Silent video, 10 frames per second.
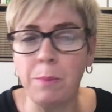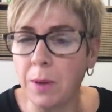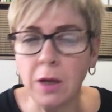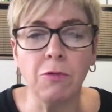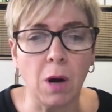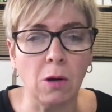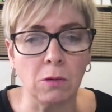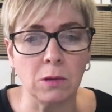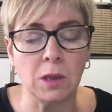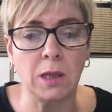big
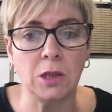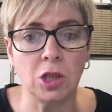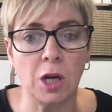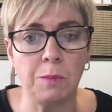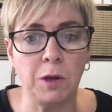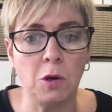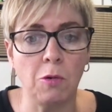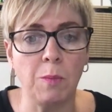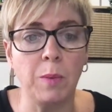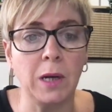roles in shaping your
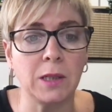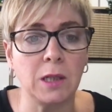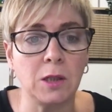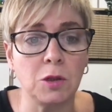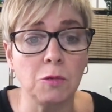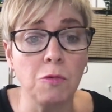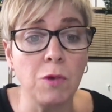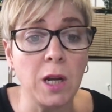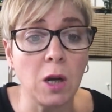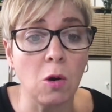ability to
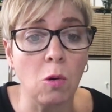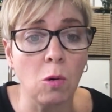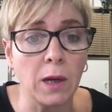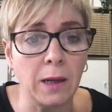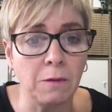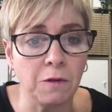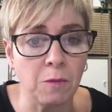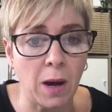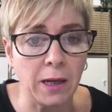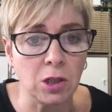recall
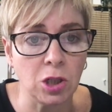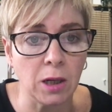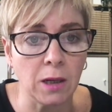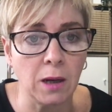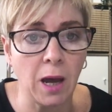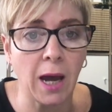information